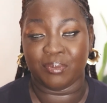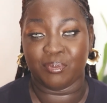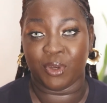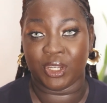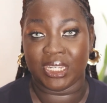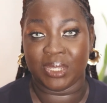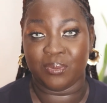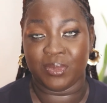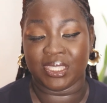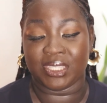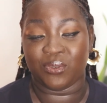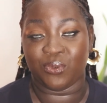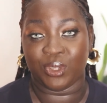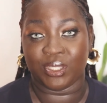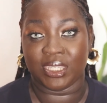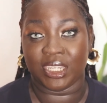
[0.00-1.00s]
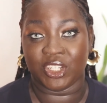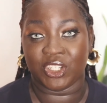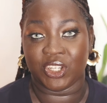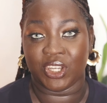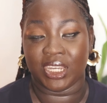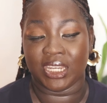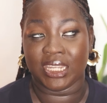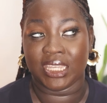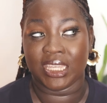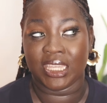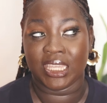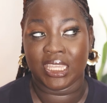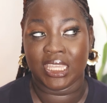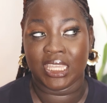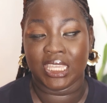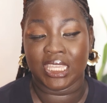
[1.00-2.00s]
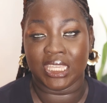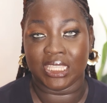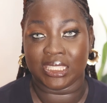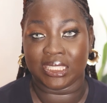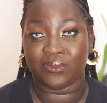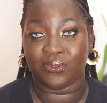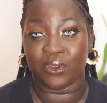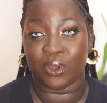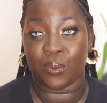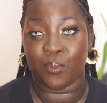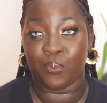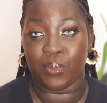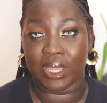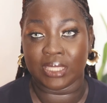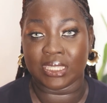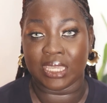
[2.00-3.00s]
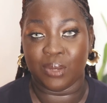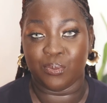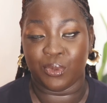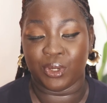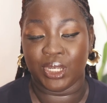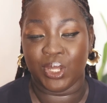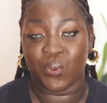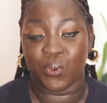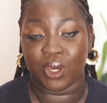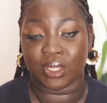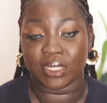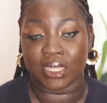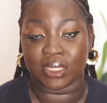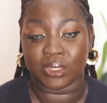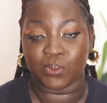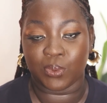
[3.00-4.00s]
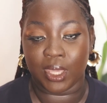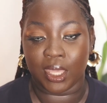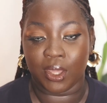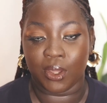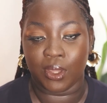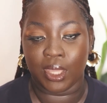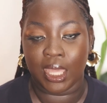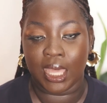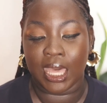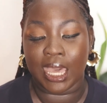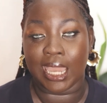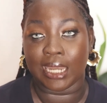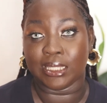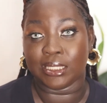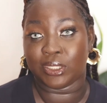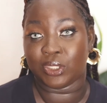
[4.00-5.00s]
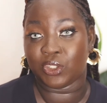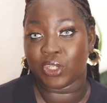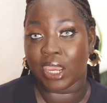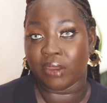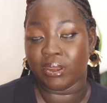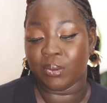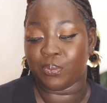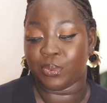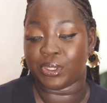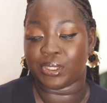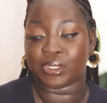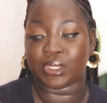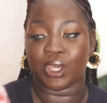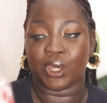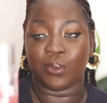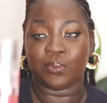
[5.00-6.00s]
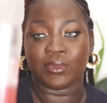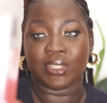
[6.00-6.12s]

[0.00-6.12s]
body mist rotation is from Bath and Body Works as well, and it's Cherry Blossom.